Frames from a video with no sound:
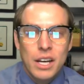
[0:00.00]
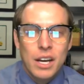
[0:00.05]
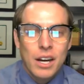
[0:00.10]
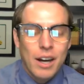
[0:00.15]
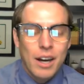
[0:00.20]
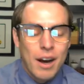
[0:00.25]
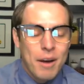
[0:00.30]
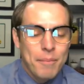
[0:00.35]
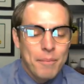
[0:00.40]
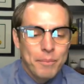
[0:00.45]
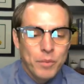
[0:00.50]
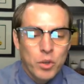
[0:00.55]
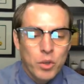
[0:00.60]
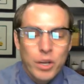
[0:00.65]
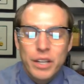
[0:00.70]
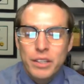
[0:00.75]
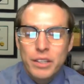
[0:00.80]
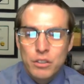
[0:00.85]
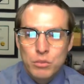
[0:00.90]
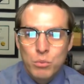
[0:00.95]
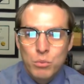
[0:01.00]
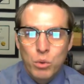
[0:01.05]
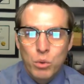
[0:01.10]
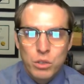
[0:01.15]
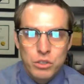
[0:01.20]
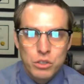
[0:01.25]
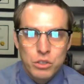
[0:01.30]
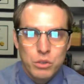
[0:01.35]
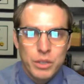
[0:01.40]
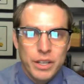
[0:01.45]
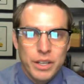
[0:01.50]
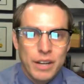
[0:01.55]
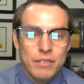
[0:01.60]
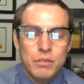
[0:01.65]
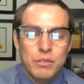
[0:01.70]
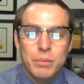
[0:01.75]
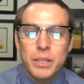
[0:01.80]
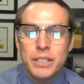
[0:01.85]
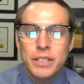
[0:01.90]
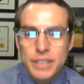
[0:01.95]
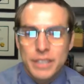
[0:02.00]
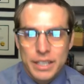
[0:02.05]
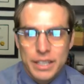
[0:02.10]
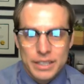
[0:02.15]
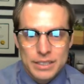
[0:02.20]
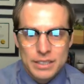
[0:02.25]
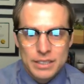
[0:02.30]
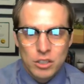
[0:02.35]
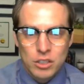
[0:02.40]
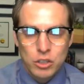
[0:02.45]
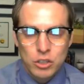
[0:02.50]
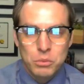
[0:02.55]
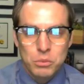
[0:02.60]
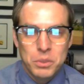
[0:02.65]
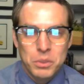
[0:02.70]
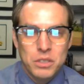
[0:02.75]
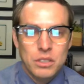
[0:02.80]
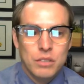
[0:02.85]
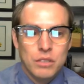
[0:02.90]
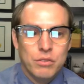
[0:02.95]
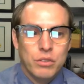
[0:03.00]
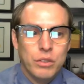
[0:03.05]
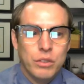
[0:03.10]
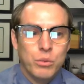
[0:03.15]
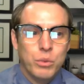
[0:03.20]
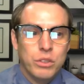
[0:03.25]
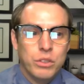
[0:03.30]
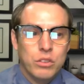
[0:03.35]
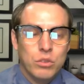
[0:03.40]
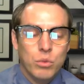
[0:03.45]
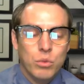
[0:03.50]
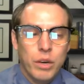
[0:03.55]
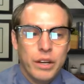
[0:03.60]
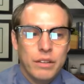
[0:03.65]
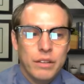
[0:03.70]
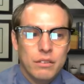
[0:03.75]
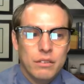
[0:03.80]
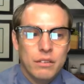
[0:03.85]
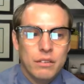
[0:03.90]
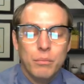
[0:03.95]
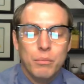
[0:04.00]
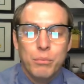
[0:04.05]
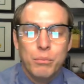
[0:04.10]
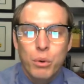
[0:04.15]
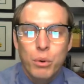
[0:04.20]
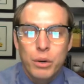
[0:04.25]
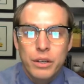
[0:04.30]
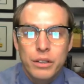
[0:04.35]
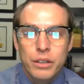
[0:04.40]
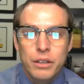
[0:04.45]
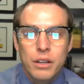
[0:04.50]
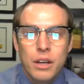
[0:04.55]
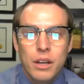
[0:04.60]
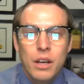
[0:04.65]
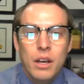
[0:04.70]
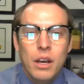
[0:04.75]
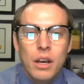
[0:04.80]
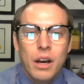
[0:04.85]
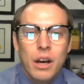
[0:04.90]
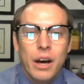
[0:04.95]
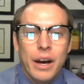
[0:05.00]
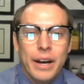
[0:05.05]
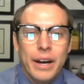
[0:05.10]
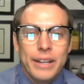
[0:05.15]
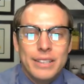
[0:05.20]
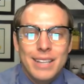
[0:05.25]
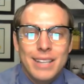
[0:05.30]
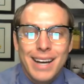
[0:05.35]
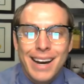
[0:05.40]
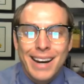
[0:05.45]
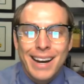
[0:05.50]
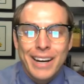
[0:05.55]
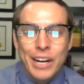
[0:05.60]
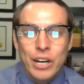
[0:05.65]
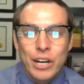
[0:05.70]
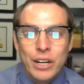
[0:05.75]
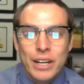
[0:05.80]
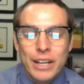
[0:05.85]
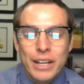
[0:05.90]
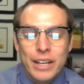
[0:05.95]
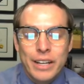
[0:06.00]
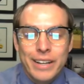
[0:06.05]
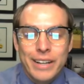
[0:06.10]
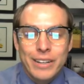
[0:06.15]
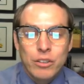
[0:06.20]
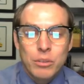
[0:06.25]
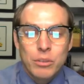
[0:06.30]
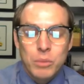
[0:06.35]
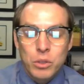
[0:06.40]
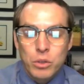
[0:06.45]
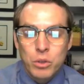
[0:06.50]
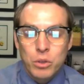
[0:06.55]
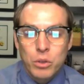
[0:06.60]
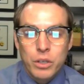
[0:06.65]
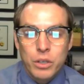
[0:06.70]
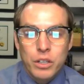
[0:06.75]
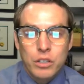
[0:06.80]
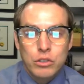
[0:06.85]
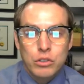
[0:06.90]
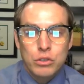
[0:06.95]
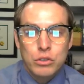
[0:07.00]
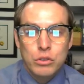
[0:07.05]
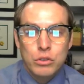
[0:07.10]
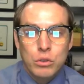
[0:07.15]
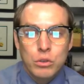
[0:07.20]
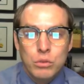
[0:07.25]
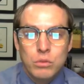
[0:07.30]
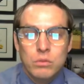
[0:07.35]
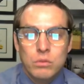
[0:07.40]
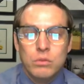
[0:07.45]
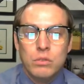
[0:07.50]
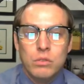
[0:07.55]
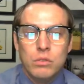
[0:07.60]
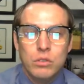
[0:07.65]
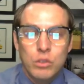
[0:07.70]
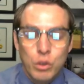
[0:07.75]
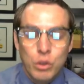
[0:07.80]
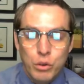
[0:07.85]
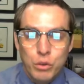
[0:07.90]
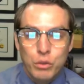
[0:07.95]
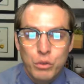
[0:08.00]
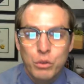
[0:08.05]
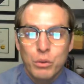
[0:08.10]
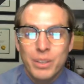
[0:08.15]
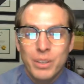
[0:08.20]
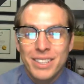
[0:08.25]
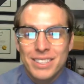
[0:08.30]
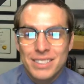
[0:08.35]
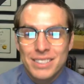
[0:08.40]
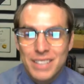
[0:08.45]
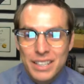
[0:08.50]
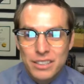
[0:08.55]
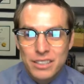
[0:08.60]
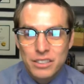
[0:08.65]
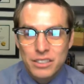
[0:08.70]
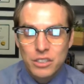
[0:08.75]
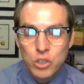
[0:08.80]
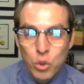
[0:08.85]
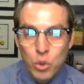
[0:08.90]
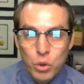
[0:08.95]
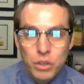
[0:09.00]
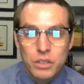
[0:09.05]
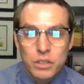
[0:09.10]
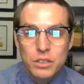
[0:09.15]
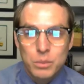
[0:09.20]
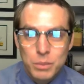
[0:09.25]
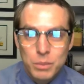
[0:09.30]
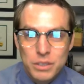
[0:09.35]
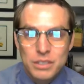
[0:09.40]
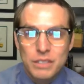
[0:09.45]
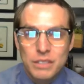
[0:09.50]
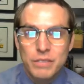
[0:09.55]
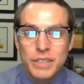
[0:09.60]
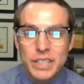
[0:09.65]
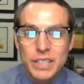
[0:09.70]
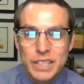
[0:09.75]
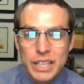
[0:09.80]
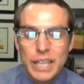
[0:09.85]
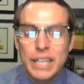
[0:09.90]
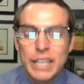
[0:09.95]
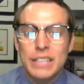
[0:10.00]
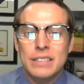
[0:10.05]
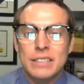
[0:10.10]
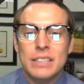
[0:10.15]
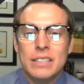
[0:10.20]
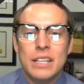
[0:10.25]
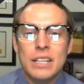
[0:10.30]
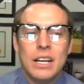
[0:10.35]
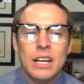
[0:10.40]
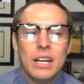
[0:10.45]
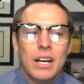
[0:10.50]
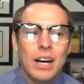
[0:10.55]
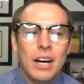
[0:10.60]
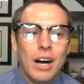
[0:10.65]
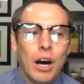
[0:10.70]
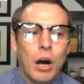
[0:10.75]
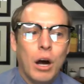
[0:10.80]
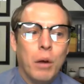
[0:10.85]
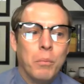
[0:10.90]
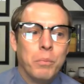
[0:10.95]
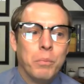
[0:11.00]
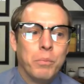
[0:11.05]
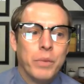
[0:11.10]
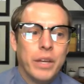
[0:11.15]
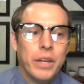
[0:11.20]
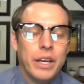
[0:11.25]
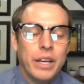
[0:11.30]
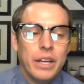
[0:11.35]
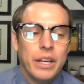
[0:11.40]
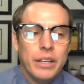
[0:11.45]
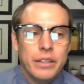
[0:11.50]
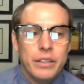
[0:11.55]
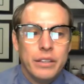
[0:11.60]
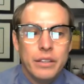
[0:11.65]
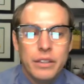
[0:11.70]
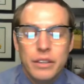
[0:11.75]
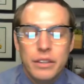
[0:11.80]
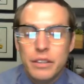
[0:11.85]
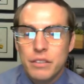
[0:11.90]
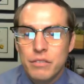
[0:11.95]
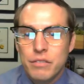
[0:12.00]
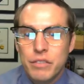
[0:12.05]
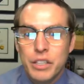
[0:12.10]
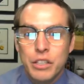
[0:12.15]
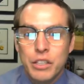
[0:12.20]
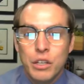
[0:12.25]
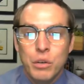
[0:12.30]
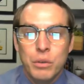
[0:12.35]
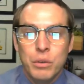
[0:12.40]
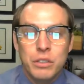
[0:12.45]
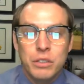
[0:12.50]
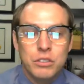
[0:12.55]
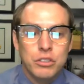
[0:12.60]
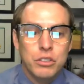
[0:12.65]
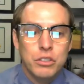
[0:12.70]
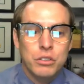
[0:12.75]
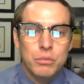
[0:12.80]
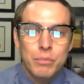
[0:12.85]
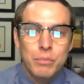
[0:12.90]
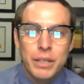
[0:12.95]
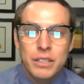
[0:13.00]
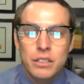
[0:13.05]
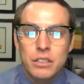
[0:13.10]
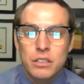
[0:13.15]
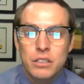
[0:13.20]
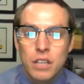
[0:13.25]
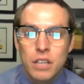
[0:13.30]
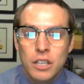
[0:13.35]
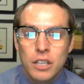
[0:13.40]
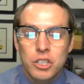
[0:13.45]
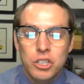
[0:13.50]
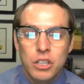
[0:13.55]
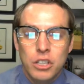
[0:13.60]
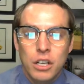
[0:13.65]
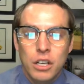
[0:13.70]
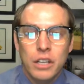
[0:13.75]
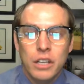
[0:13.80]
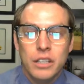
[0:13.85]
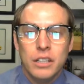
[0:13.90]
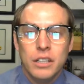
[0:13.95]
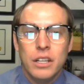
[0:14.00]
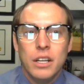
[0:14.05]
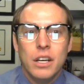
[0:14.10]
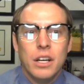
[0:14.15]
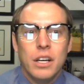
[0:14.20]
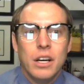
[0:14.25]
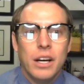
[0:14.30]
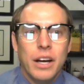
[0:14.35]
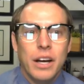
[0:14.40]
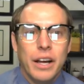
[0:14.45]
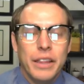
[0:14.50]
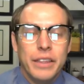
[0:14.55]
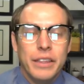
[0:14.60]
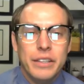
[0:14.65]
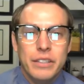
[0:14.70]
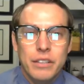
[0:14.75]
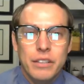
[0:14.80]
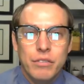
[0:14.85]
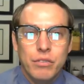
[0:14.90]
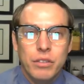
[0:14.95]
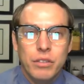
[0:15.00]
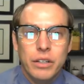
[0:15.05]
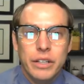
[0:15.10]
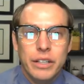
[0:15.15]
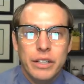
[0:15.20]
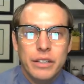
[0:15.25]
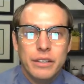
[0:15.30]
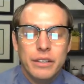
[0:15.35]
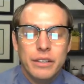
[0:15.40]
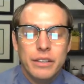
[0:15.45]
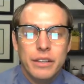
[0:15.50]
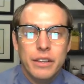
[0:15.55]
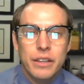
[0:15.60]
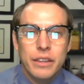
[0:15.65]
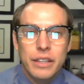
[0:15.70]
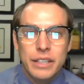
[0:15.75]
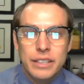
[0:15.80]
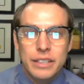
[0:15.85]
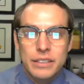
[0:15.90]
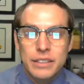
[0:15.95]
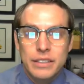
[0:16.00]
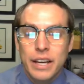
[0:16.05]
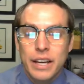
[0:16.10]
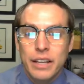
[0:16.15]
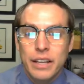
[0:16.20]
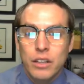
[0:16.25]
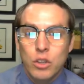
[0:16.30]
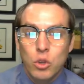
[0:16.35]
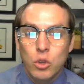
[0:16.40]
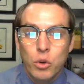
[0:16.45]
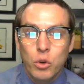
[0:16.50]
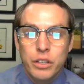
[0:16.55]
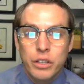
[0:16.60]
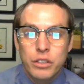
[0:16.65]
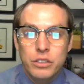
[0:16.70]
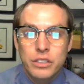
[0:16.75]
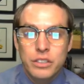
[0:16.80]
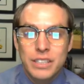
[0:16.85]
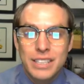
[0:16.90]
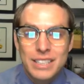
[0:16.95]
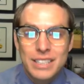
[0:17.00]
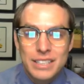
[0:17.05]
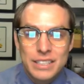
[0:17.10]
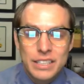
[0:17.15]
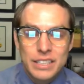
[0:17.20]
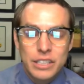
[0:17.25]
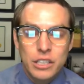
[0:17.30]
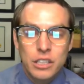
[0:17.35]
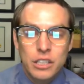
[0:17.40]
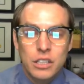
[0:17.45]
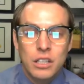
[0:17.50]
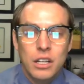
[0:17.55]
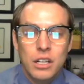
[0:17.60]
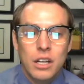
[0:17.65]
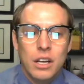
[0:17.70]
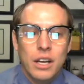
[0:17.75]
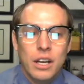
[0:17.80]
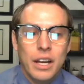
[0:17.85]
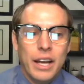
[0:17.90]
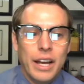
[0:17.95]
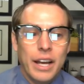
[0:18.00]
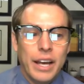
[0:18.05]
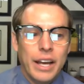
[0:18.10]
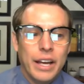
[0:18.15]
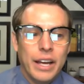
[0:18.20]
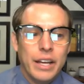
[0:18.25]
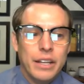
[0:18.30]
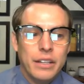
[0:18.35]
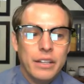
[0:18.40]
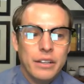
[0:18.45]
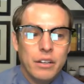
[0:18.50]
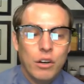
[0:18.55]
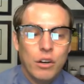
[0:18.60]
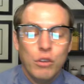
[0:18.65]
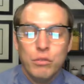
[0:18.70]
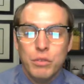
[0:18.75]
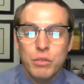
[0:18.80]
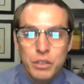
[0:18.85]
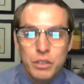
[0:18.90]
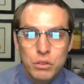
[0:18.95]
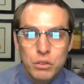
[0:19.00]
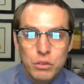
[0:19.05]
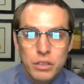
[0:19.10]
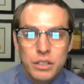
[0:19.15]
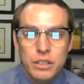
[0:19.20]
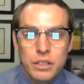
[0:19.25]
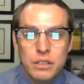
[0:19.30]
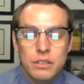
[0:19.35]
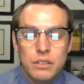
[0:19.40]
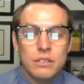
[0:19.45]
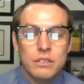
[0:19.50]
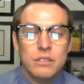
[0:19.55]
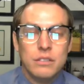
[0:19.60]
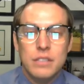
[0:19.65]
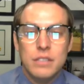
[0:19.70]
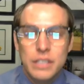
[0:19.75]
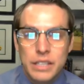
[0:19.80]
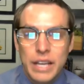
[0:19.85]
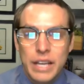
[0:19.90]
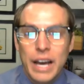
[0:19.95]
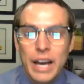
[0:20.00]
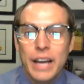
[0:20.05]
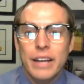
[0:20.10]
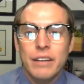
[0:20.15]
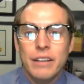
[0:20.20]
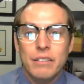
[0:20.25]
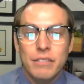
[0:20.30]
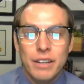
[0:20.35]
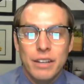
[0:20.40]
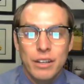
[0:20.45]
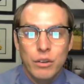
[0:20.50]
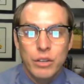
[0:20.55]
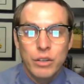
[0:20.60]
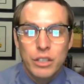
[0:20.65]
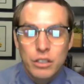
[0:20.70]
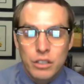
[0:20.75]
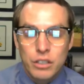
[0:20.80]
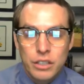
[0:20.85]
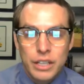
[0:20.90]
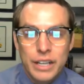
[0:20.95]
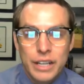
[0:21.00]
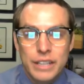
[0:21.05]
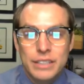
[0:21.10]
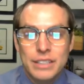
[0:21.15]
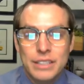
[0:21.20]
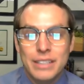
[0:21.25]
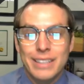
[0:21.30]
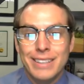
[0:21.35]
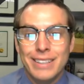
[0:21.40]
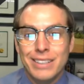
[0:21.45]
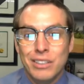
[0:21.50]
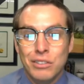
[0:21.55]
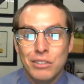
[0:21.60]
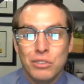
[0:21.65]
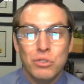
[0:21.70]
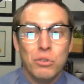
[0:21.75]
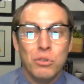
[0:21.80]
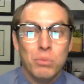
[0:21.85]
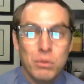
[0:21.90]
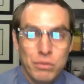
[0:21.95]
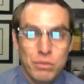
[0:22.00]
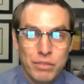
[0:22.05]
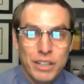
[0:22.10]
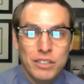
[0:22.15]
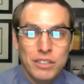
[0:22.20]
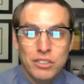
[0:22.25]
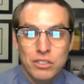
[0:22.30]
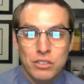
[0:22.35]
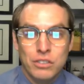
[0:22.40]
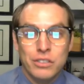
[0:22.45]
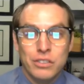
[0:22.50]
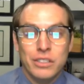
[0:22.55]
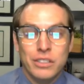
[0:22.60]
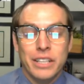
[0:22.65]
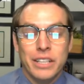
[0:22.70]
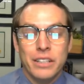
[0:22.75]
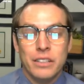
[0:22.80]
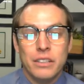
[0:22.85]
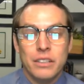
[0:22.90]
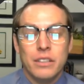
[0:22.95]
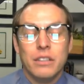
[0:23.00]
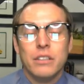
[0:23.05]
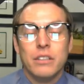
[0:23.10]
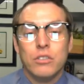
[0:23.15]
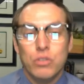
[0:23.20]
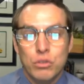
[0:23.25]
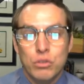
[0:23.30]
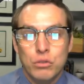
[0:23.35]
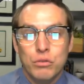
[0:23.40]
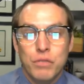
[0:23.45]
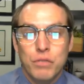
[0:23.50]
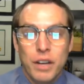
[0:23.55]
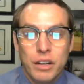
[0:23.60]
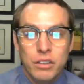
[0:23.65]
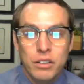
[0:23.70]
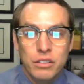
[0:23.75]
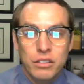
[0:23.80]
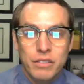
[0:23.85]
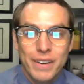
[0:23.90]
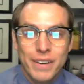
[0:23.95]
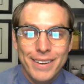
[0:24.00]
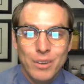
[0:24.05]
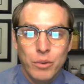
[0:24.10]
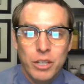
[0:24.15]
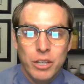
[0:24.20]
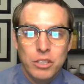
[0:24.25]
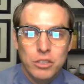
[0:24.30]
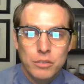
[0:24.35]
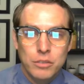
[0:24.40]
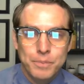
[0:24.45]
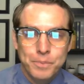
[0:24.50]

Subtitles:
Granted, there's more to it. Everybody's case is a little bit different, which is why it's important to hire a criminal lawyer to go through and assess your specific case. And this video is just meant to touch on the different things that lawyers consider, and hopefully you can see that and evaluate your case and then go to a professional to get the true final evaluation.